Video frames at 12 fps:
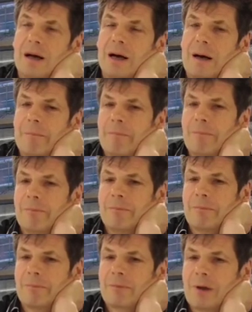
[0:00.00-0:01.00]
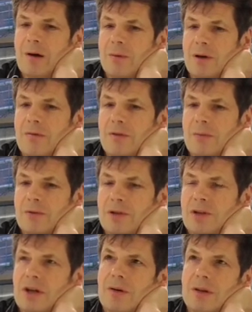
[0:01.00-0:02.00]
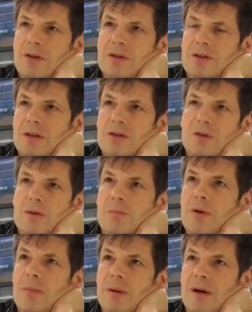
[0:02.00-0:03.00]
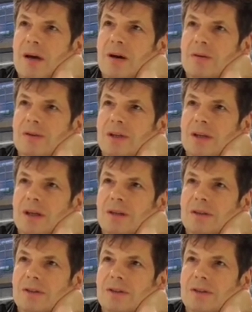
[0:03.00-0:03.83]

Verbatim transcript: Um, I would love them to show an interest in sort of popular culture